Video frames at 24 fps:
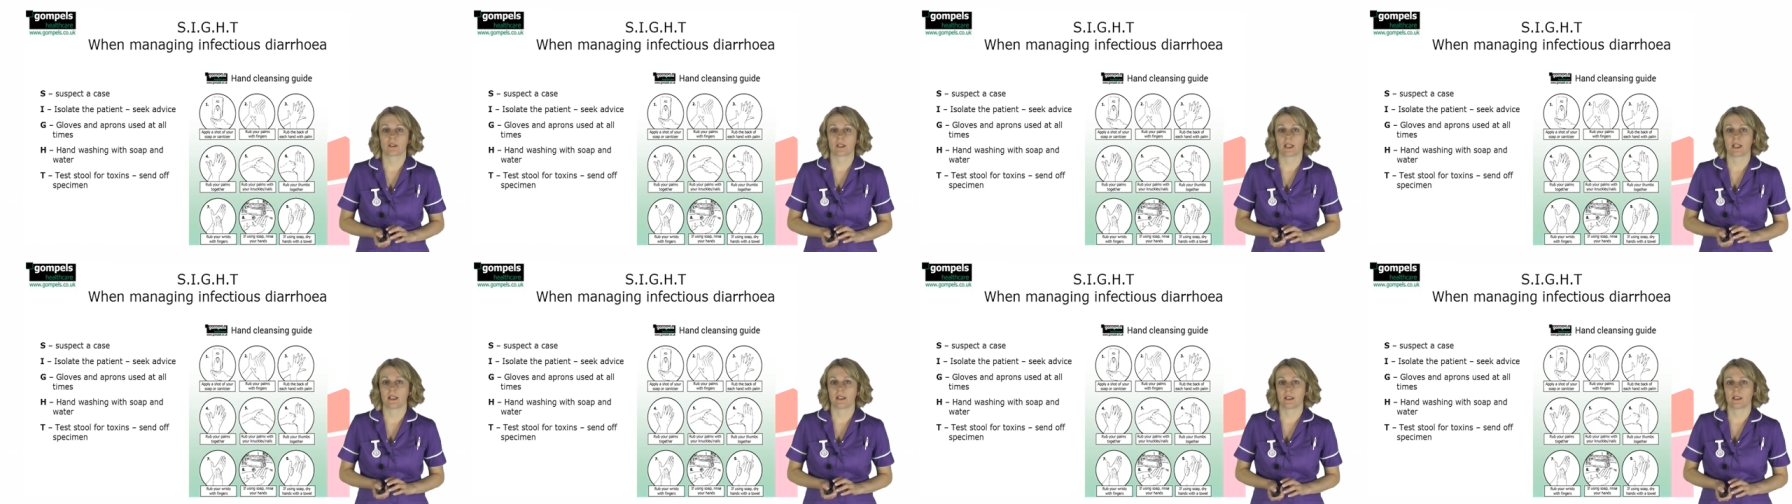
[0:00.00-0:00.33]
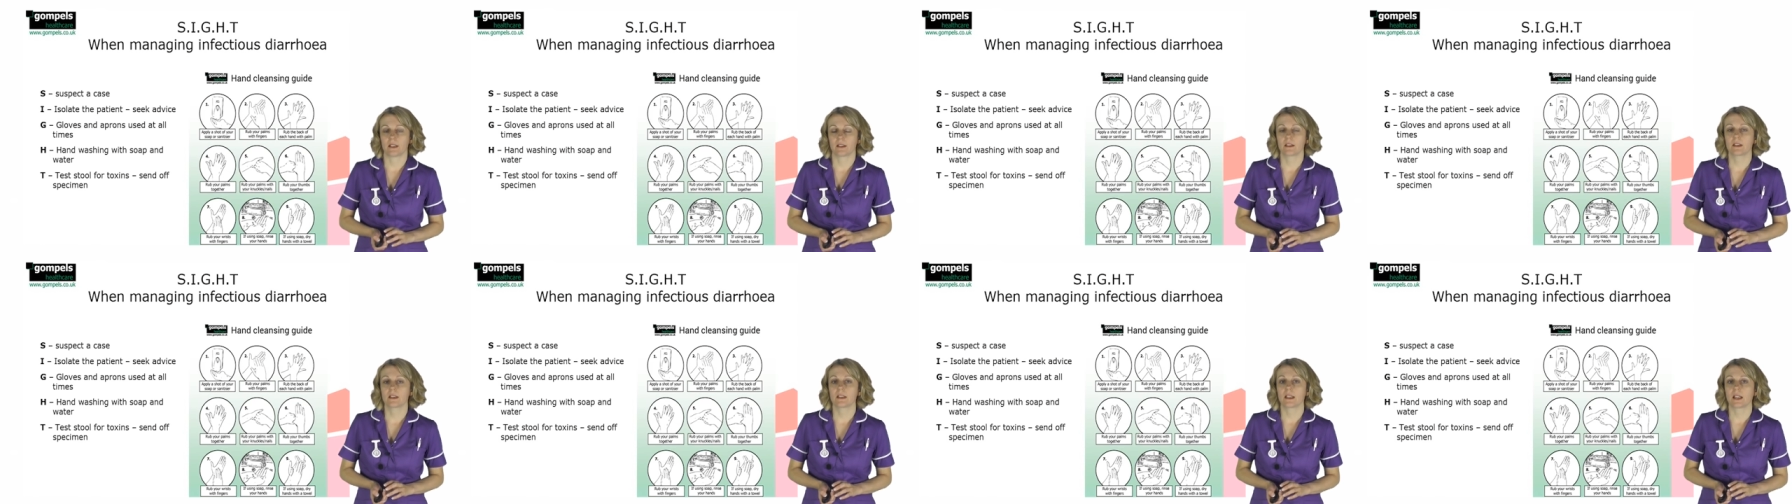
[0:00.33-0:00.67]
then
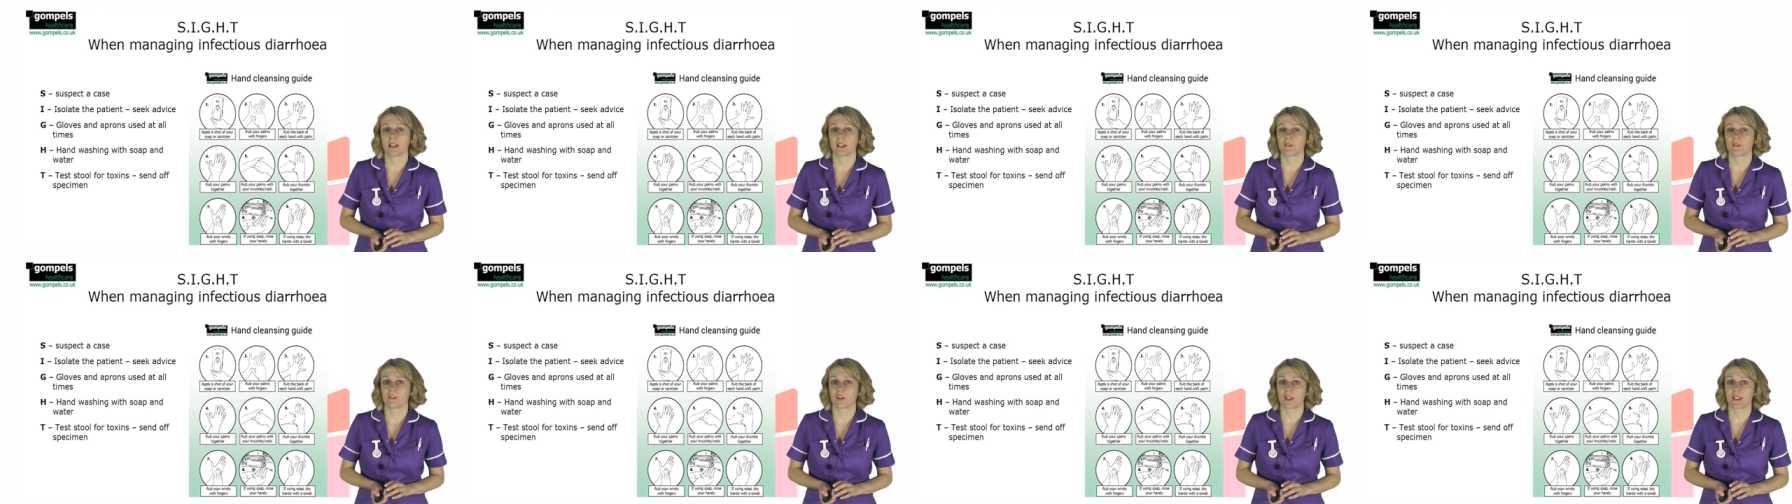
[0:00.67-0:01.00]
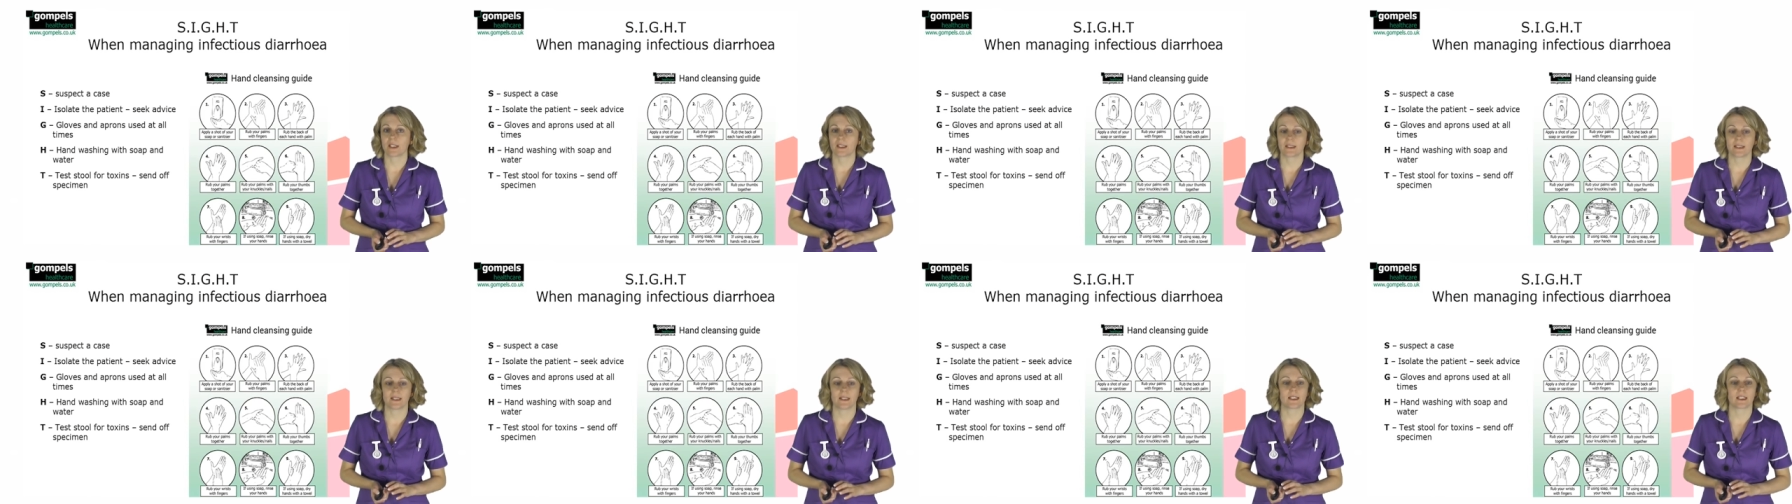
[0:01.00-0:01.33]

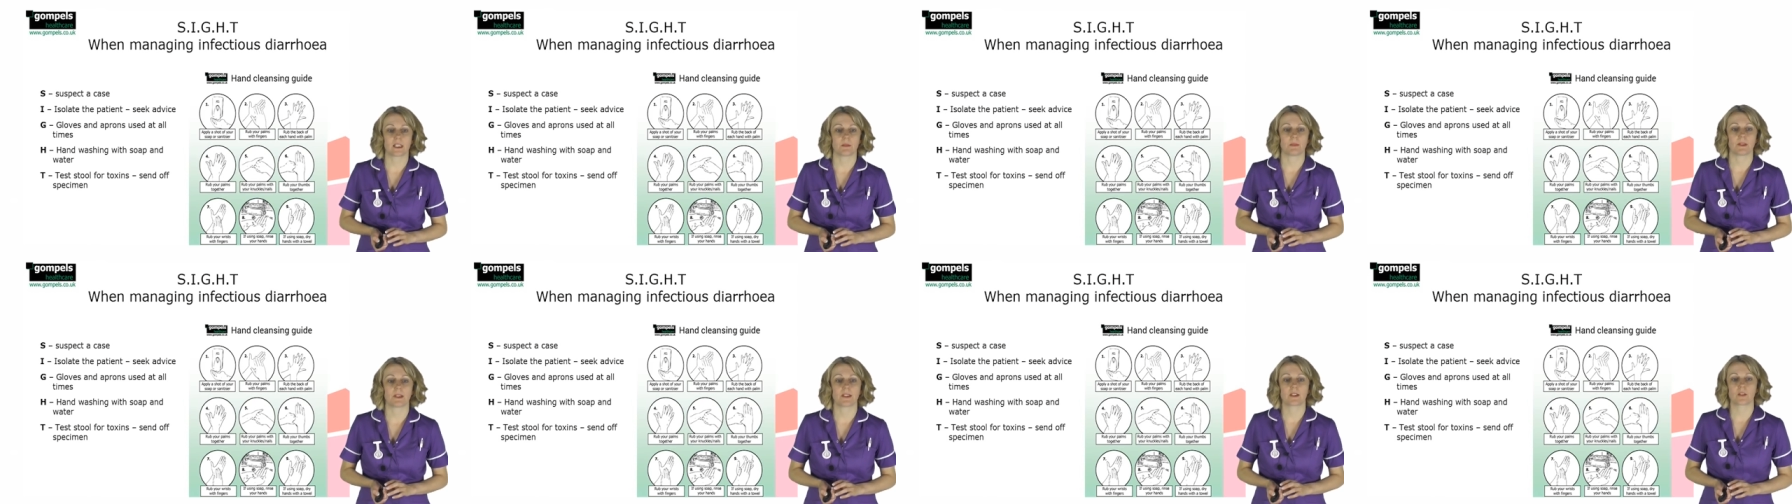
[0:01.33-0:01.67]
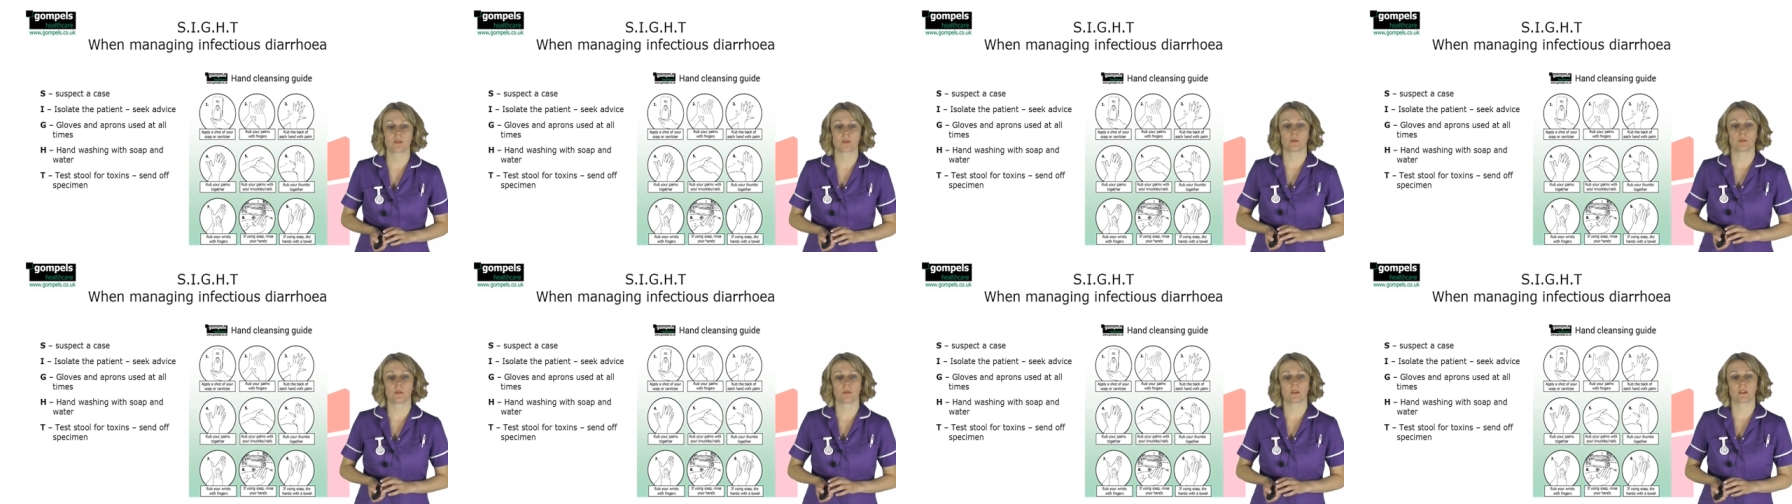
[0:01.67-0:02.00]
advice needs to be
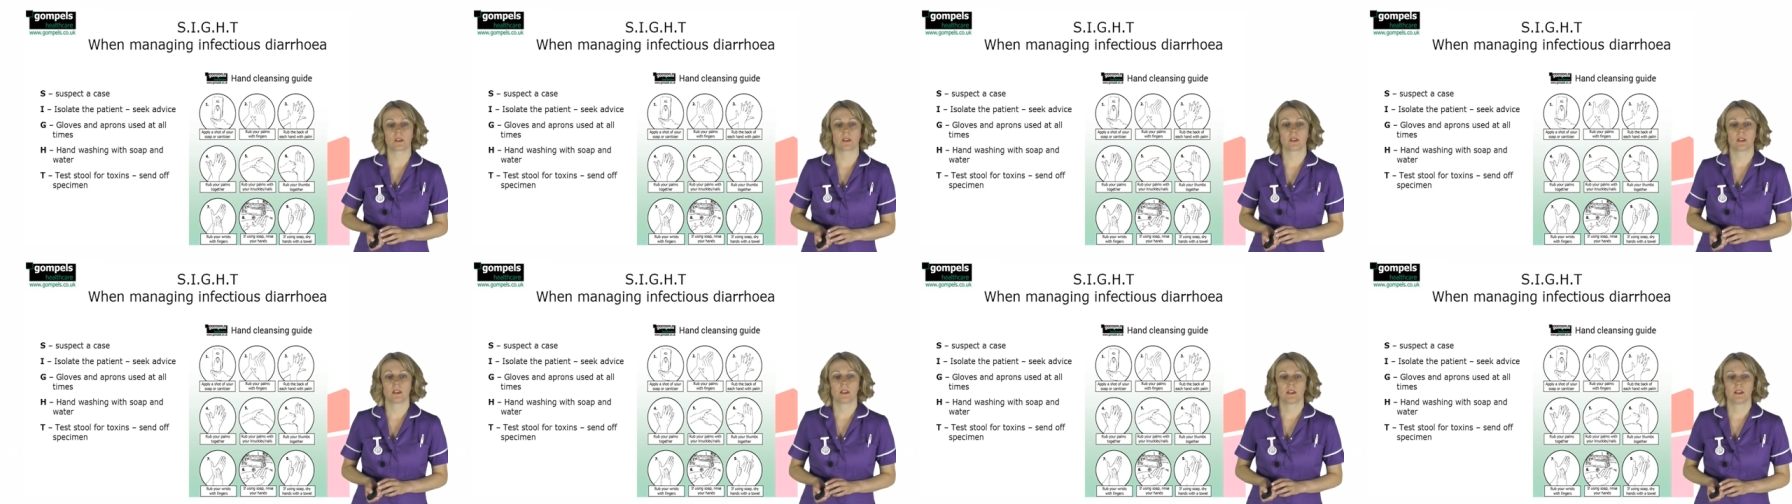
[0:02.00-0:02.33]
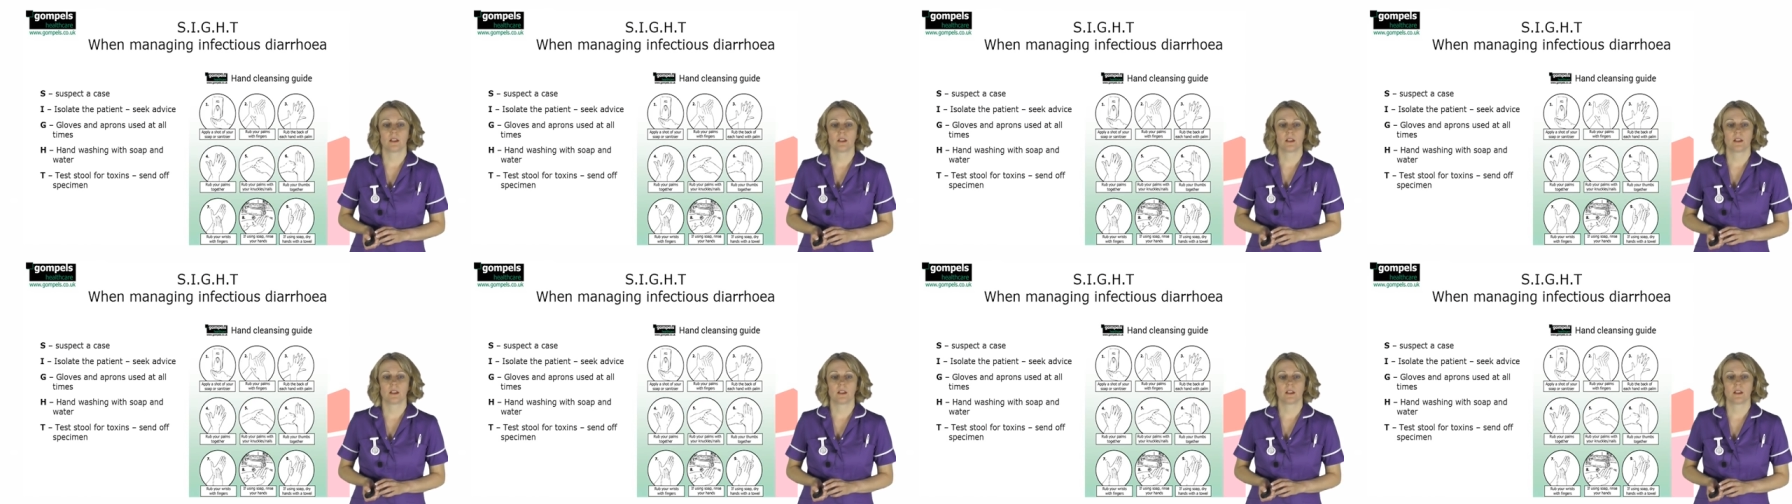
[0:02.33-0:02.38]
sought